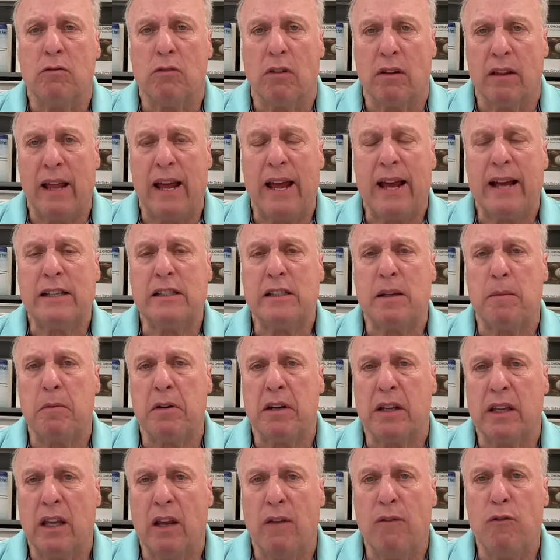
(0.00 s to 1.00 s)
relax. I'm
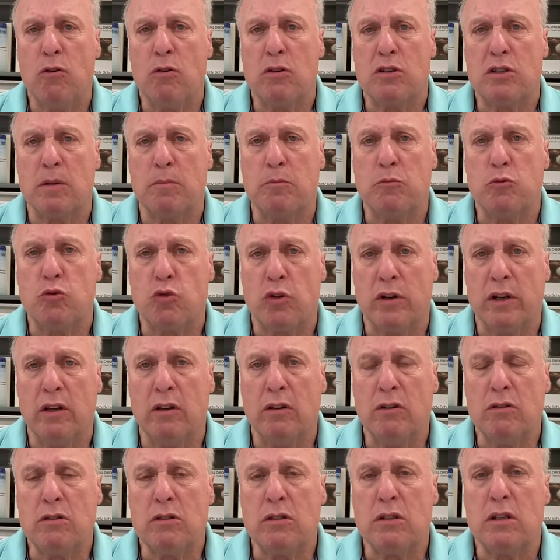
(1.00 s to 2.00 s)
going to give you some
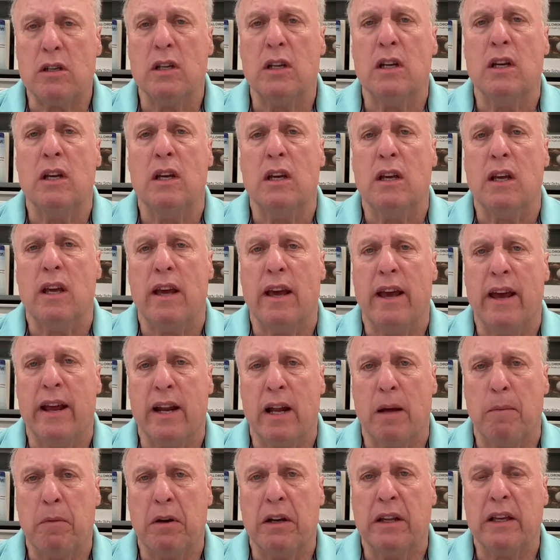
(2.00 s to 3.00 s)
drills,
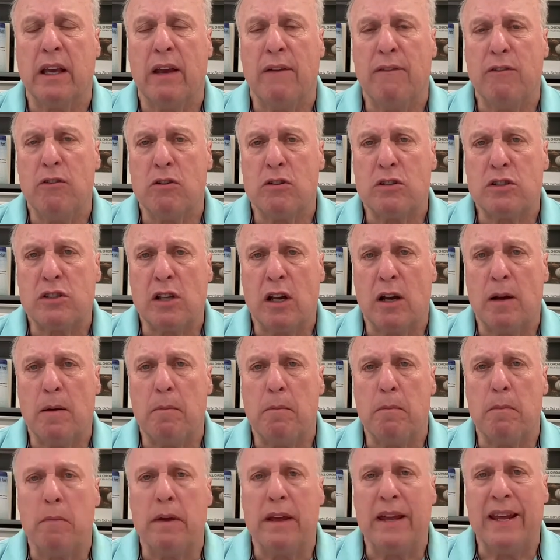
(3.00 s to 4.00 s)
and I'm going to give you
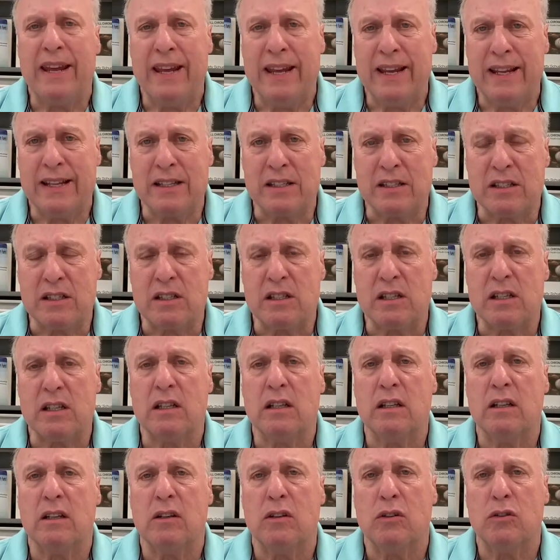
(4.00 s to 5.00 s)
some hints
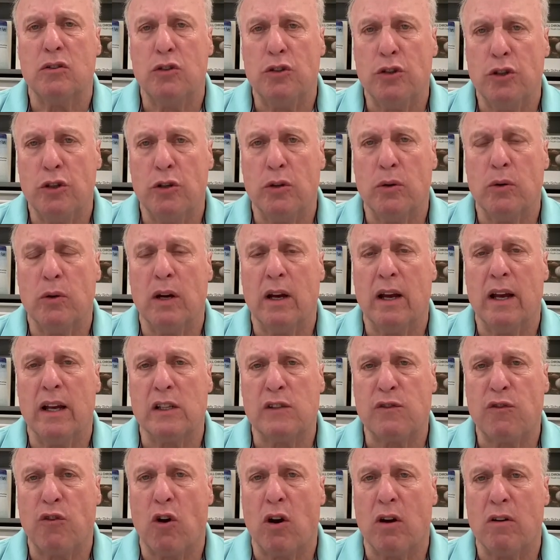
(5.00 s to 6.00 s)
too,
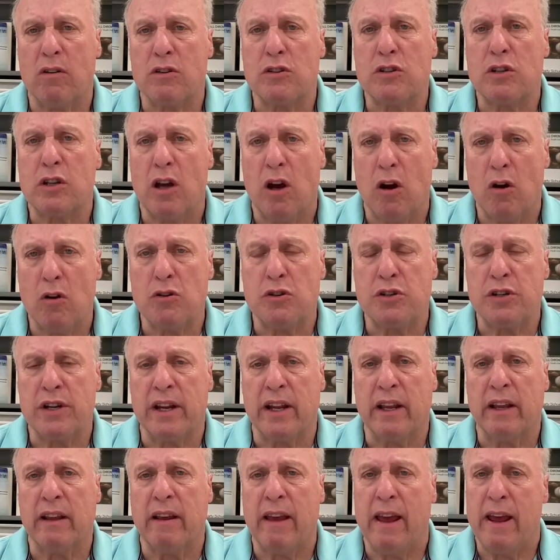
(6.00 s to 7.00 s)
as far as
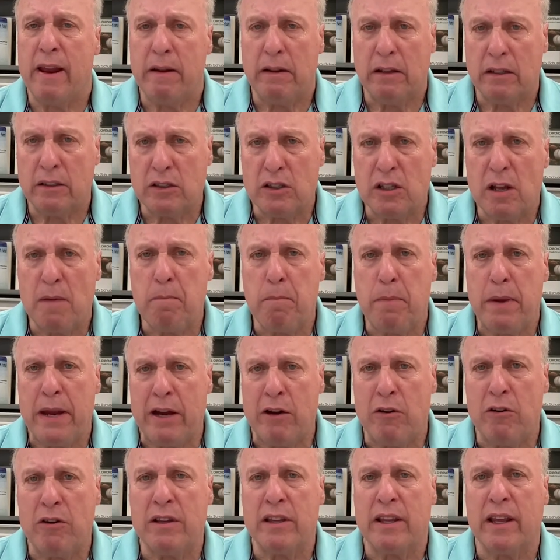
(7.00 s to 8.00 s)
coaching and some
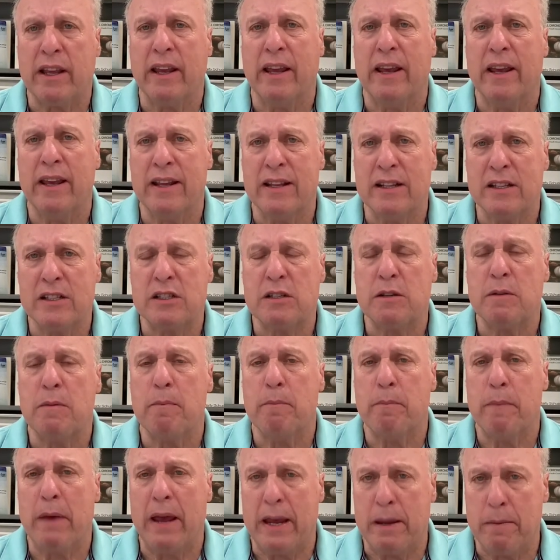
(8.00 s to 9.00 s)
parenting hints,
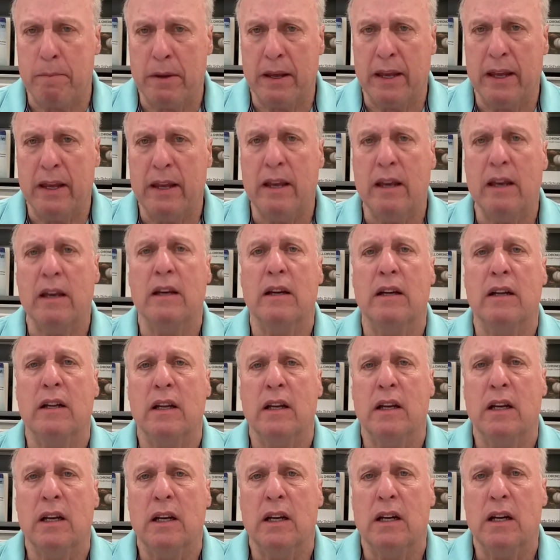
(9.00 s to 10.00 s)
maybe.
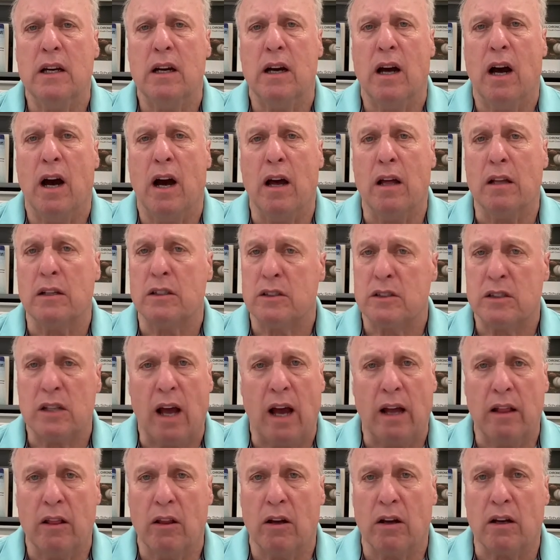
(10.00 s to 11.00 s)
I've
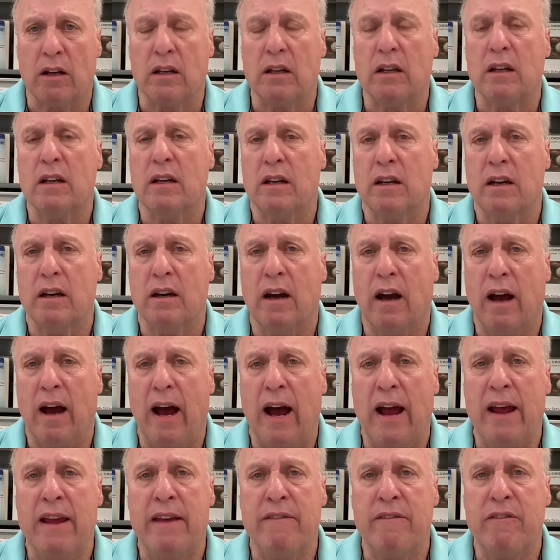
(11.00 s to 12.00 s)

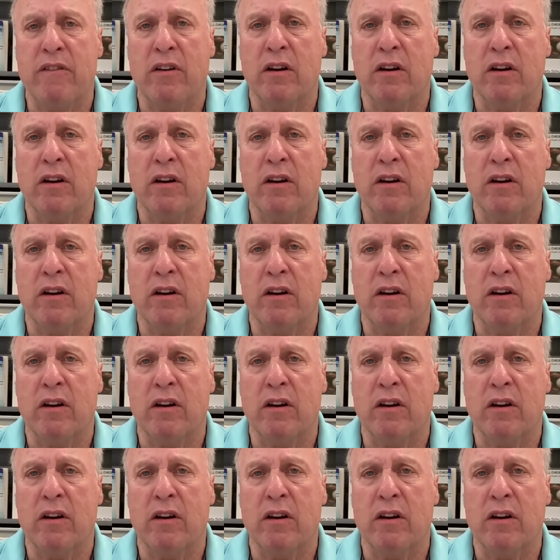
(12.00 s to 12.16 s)
I